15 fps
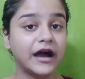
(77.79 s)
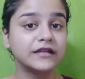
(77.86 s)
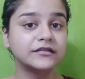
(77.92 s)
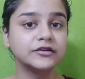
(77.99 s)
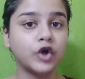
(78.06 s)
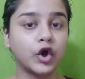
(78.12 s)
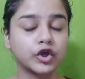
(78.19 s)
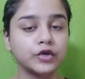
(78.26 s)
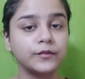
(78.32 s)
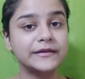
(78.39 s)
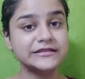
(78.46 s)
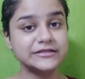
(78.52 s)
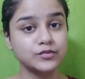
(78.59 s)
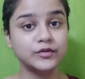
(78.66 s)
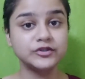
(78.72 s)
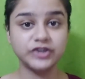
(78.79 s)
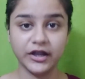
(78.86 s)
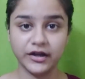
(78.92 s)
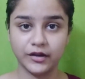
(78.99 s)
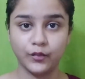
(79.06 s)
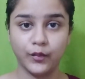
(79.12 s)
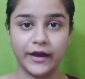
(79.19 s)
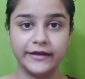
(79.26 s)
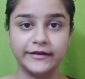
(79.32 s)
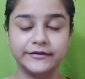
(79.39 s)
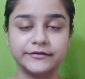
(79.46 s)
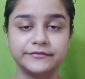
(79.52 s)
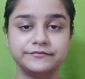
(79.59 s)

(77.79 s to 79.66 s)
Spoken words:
other documents which are required.